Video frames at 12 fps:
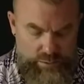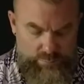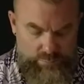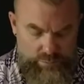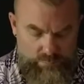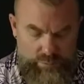
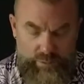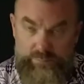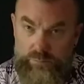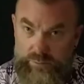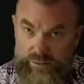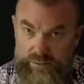In whatever
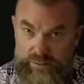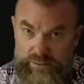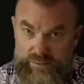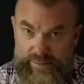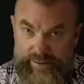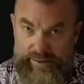way that
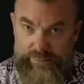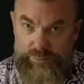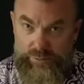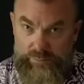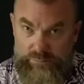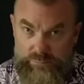needs to happen,
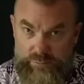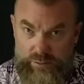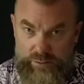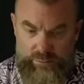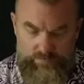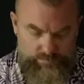okay?